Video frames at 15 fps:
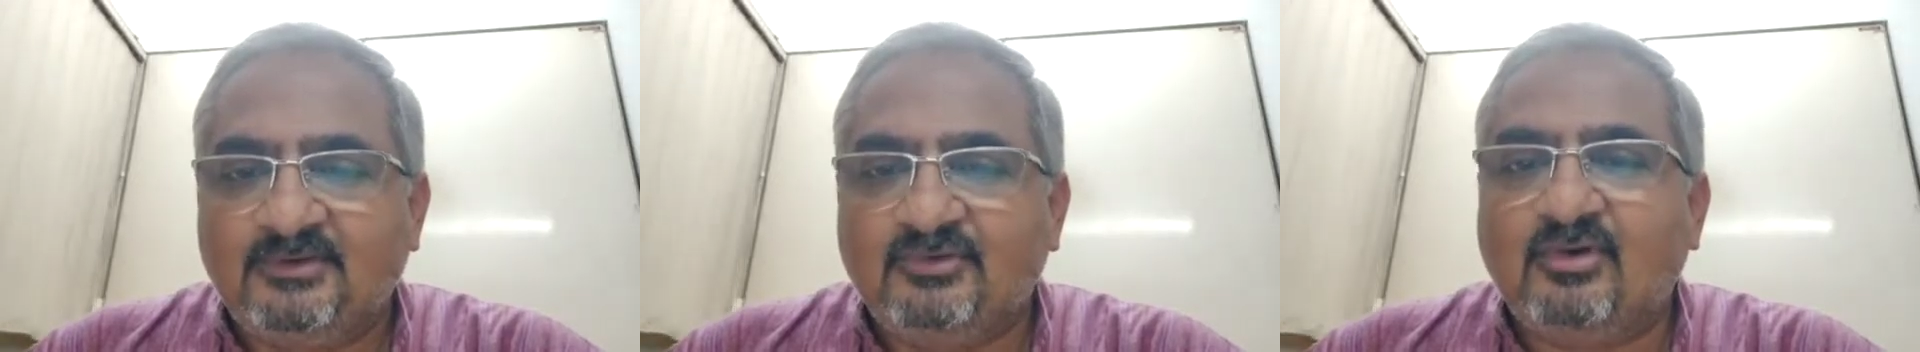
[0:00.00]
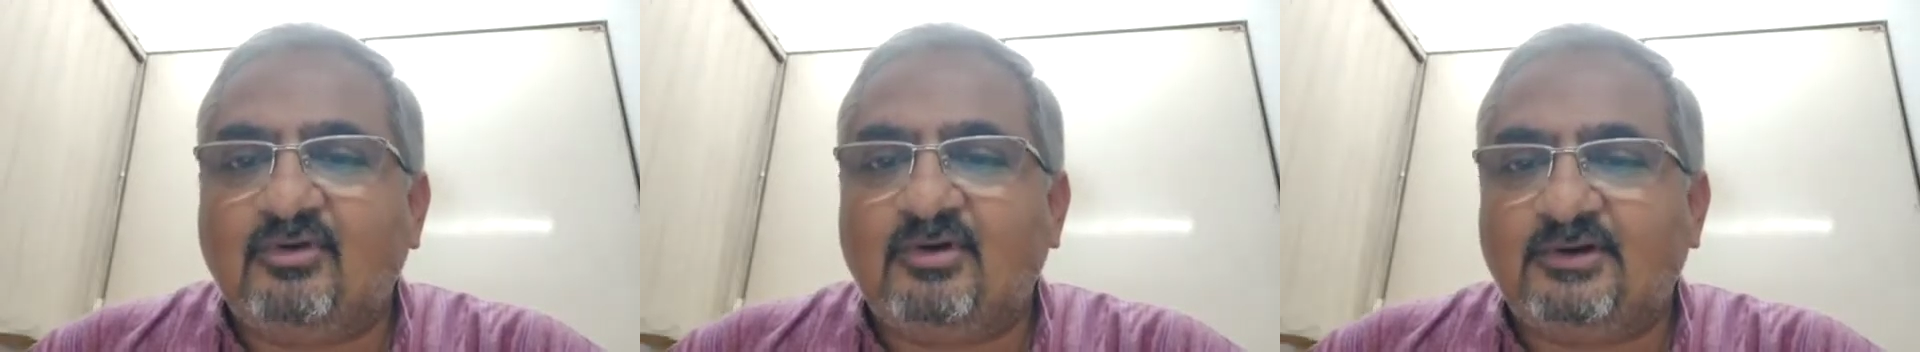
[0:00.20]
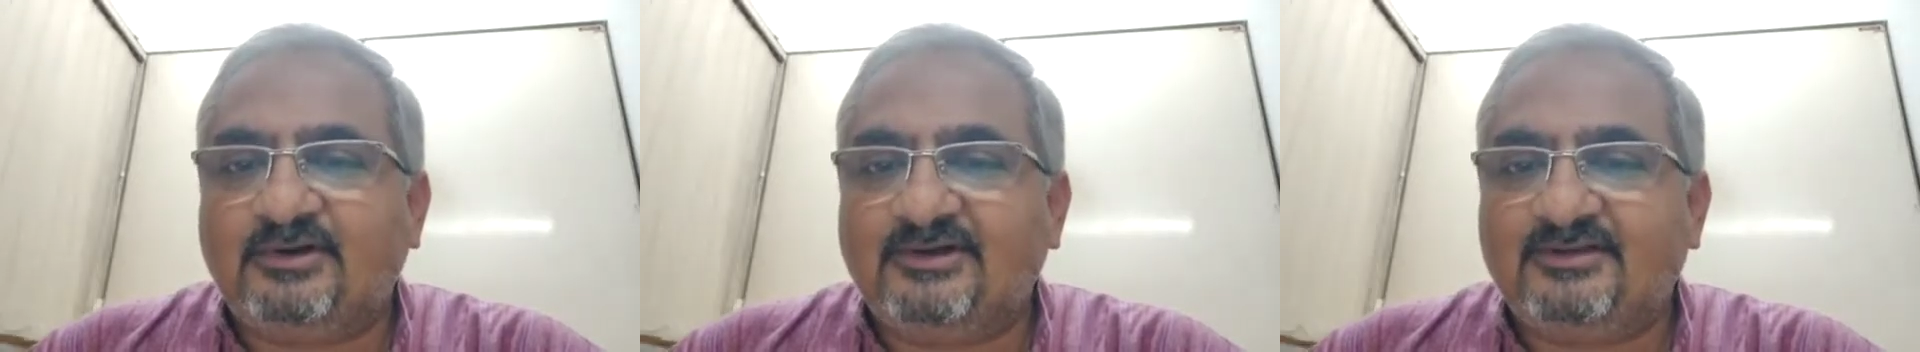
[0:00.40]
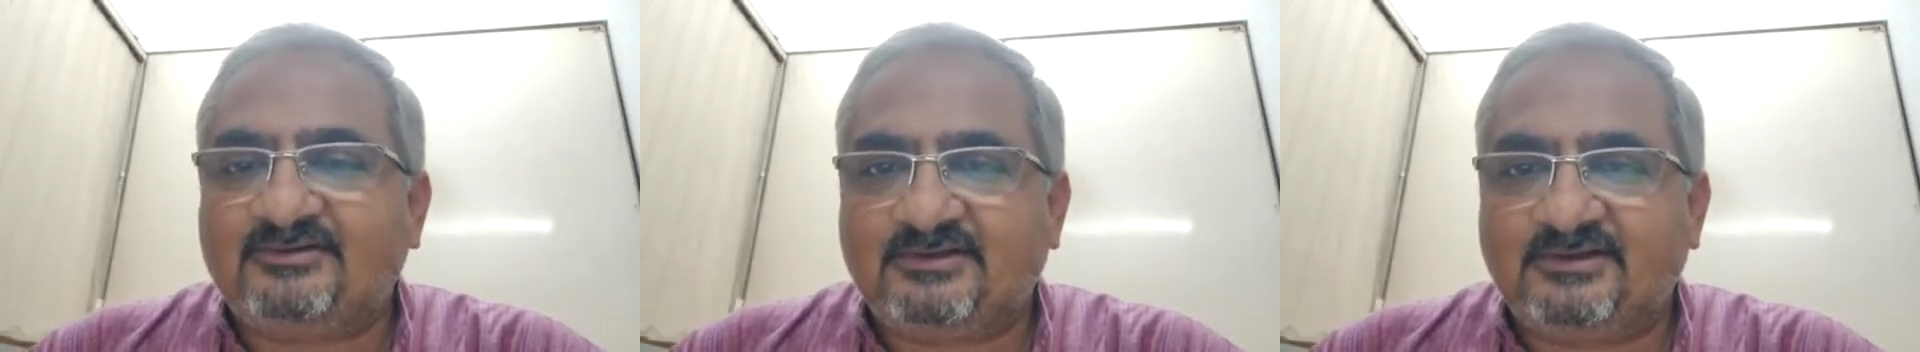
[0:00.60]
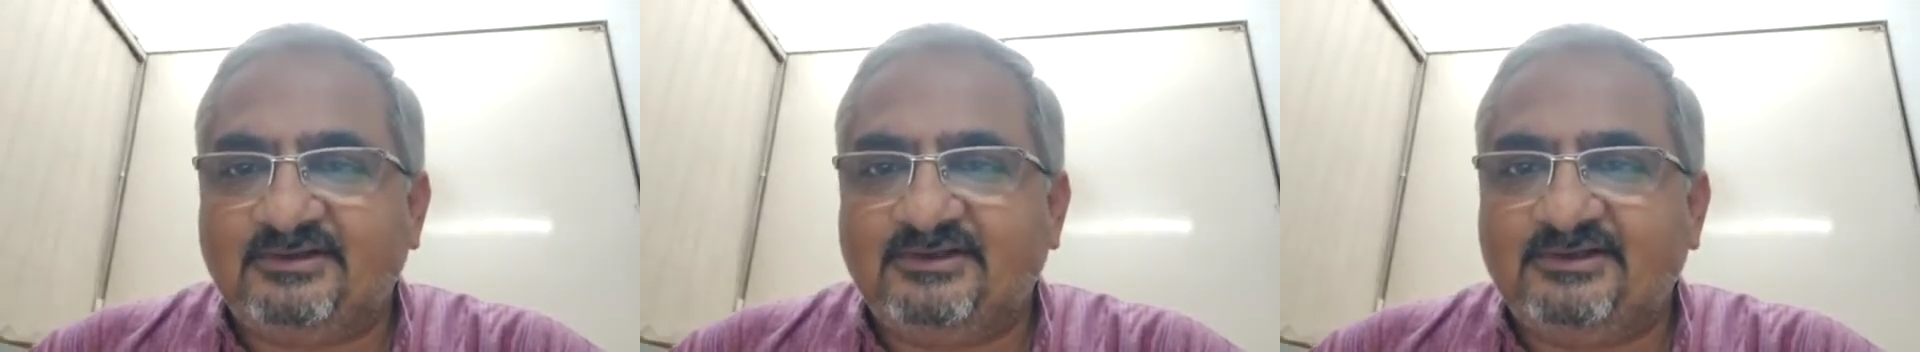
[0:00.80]
you have already
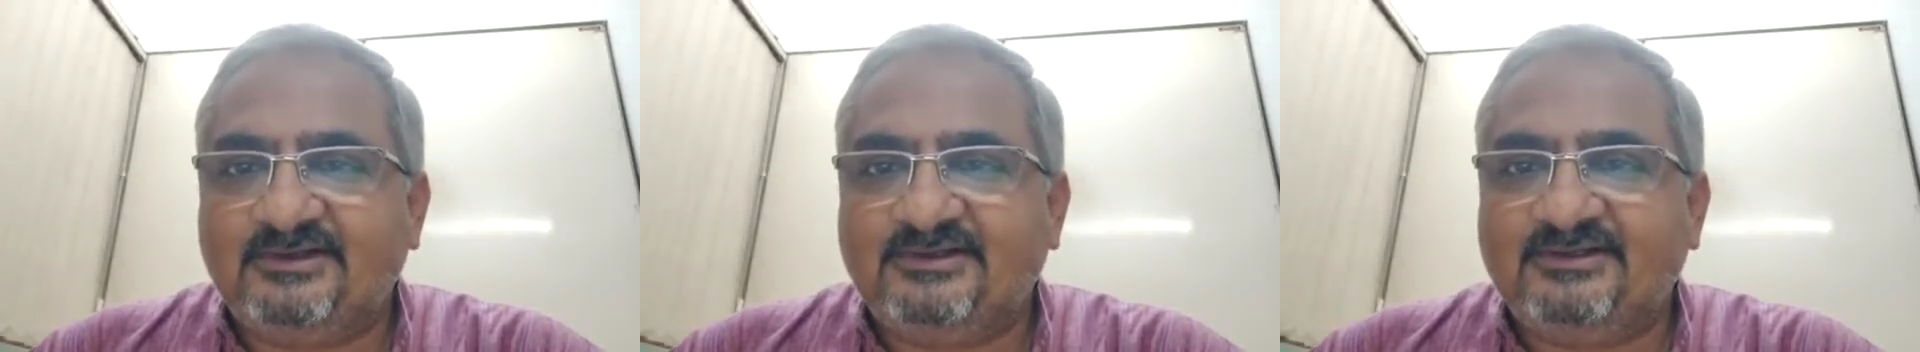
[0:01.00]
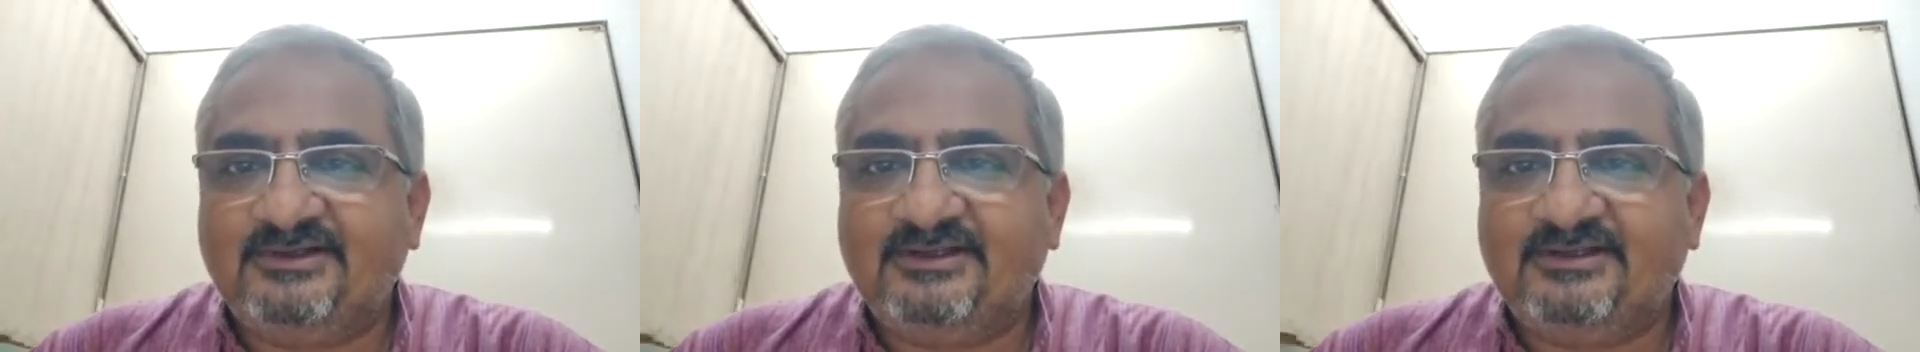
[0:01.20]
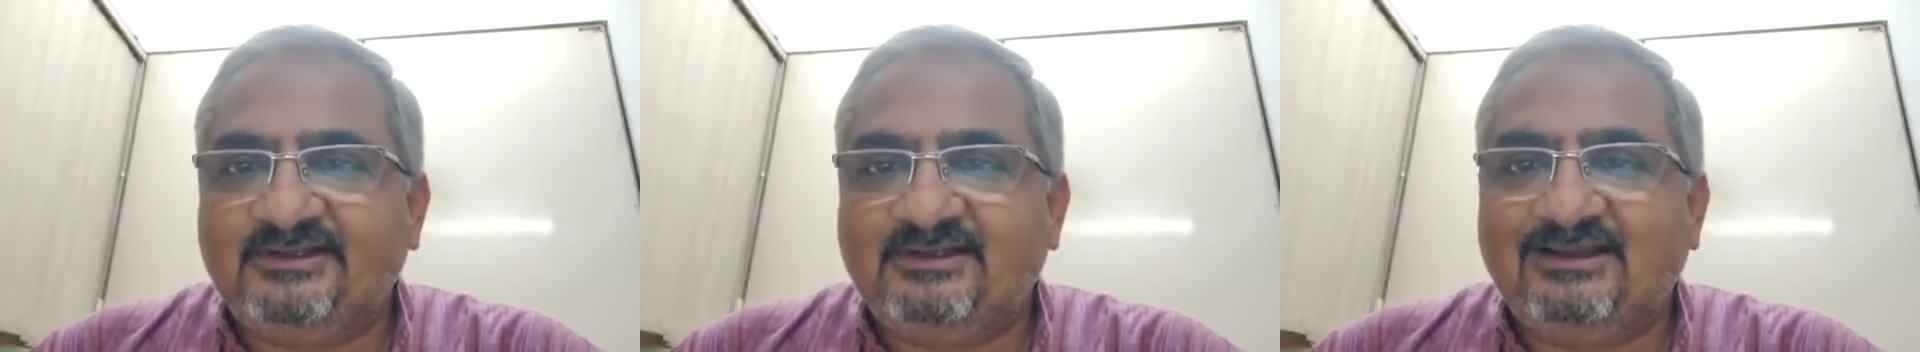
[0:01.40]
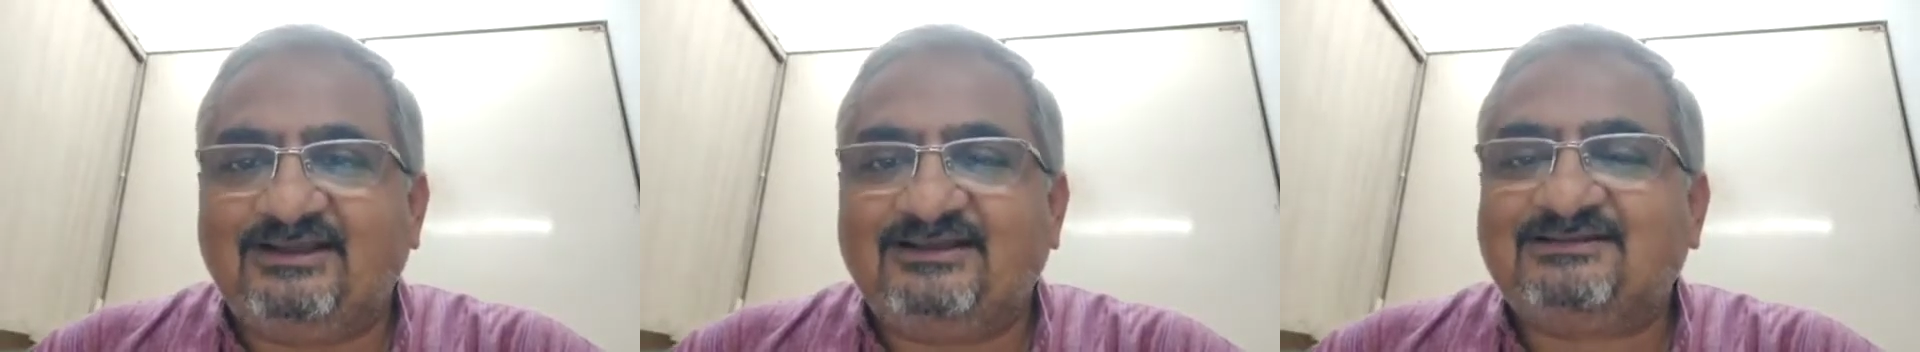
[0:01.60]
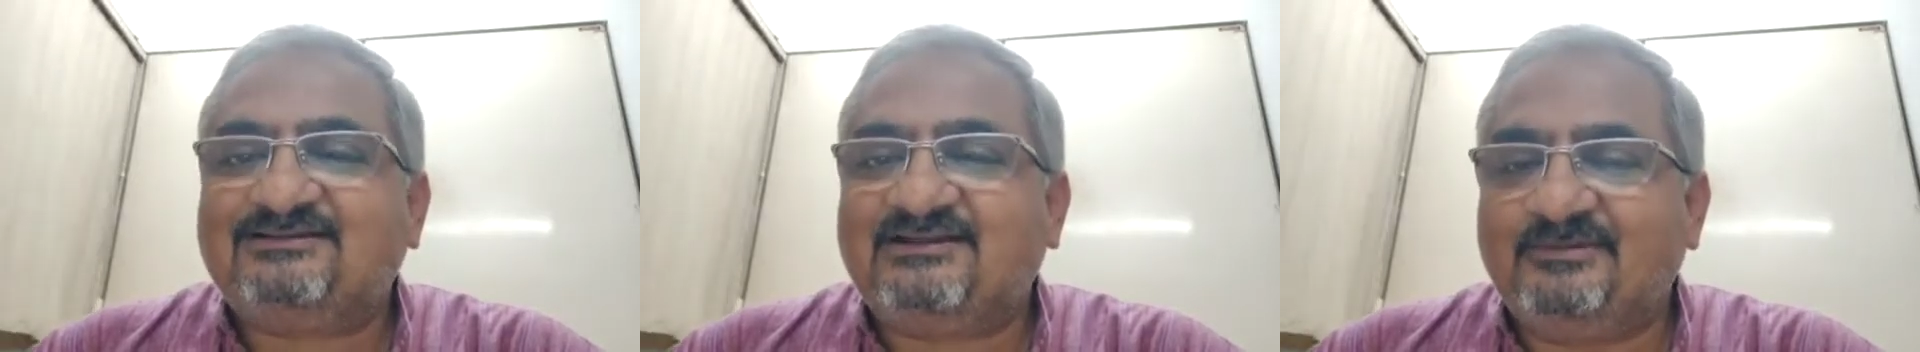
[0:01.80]
studied in the
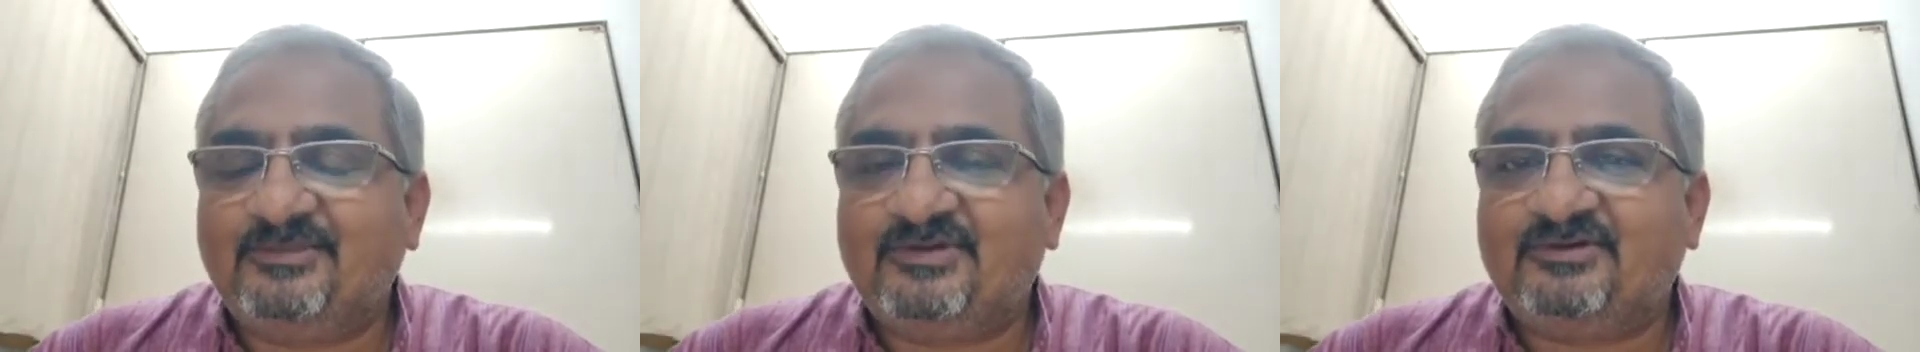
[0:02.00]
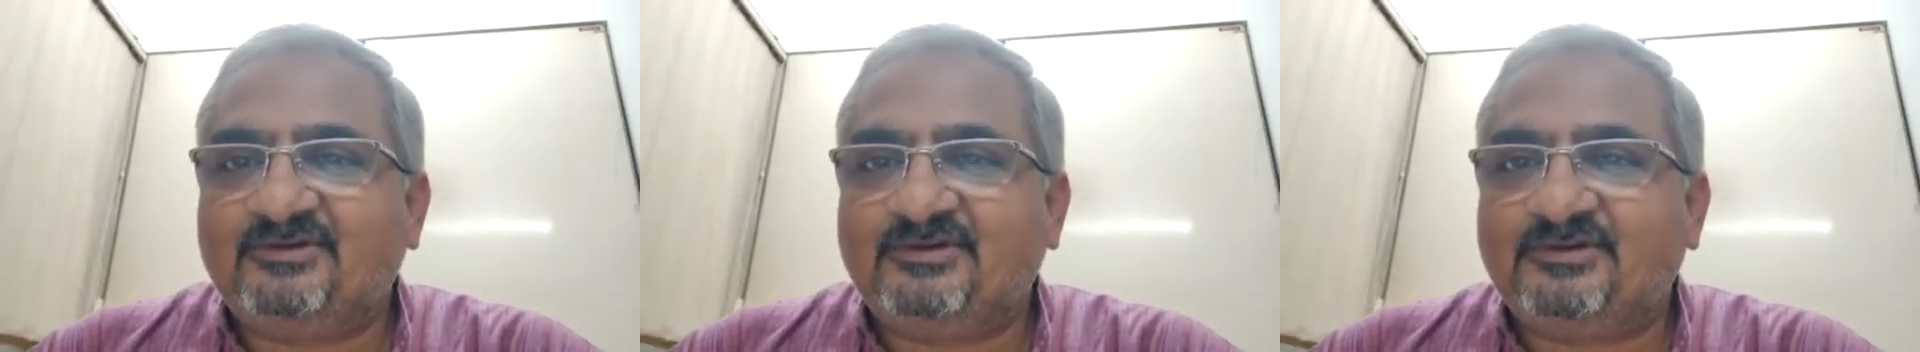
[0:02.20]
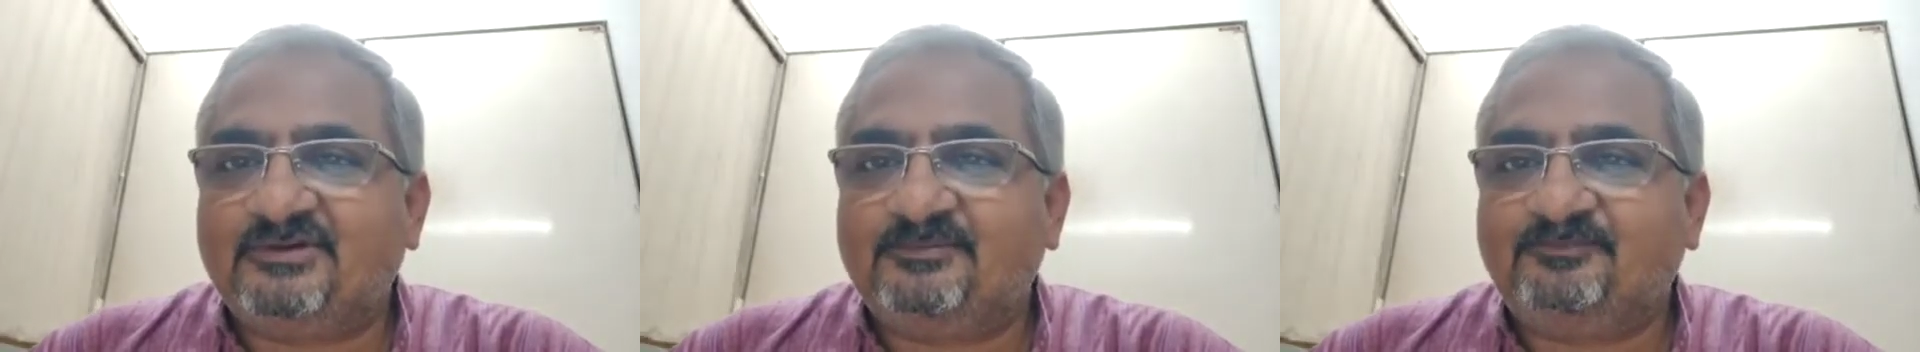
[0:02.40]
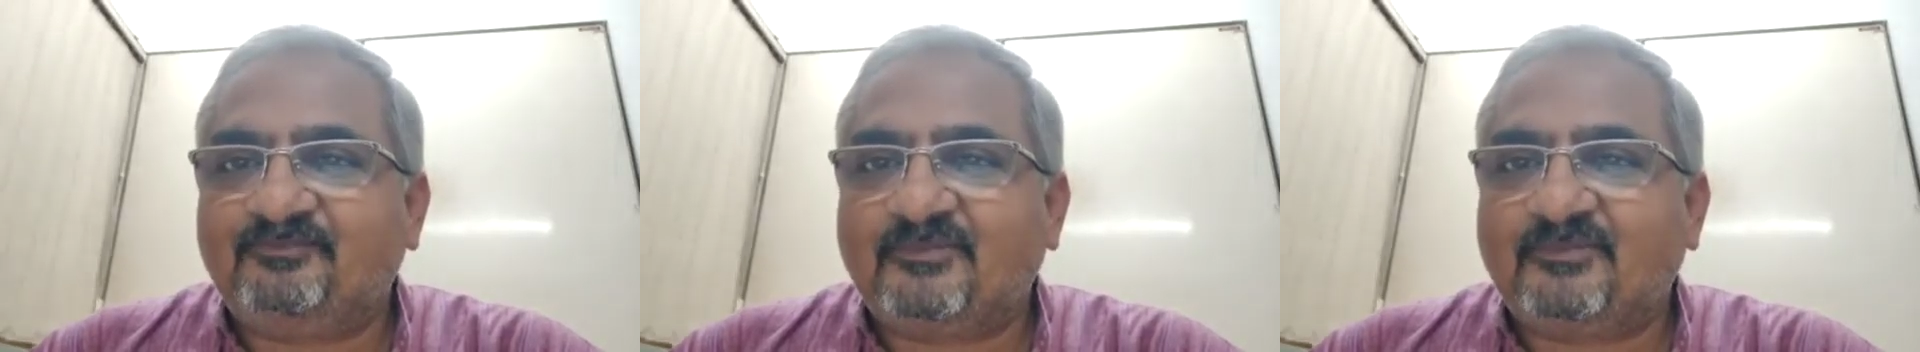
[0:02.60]
last semester